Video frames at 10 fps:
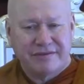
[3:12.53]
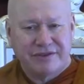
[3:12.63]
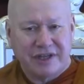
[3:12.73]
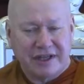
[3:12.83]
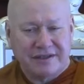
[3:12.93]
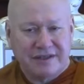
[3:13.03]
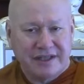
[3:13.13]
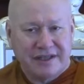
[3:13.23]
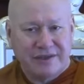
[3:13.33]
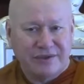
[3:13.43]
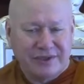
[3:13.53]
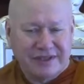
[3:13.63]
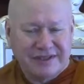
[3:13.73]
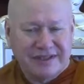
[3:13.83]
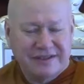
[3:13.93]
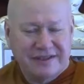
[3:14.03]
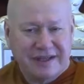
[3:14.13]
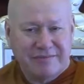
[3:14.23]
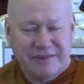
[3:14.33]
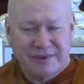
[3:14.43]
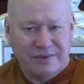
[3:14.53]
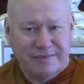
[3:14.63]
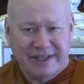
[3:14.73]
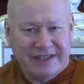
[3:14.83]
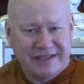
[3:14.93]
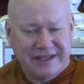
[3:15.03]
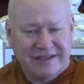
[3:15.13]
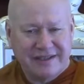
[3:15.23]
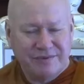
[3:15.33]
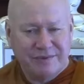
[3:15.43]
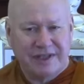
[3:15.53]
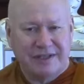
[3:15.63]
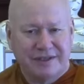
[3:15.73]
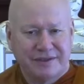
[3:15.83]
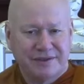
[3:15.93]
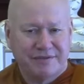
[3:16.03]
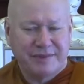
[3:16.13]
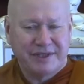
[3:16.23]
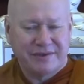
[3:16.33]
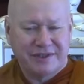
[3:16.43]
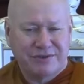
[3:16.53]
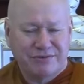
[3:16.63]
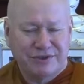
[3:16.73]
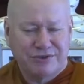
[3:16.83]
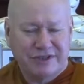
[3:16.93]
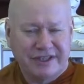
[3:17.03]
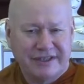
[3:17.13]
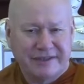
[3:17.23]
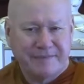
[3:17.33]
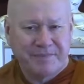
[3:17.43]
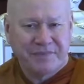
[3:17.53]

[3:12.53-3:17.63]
chanting or listening to Dhamma or meditating while you've been on this retreat,